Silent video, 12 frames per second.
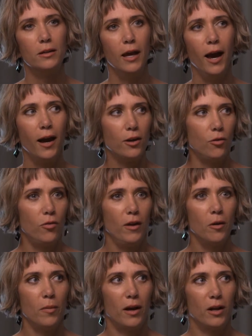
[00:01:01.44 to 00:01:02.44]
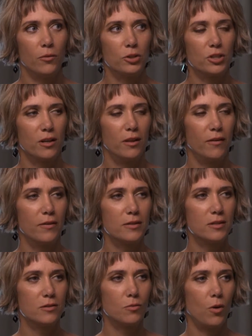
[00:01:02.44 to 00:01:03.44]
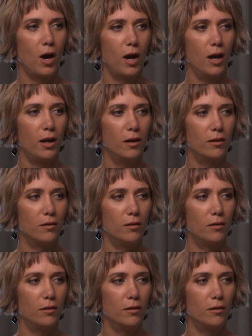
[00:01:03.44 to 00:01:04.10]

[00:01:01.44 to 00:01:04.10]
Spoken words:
Yeah, you think about it, which I think this is why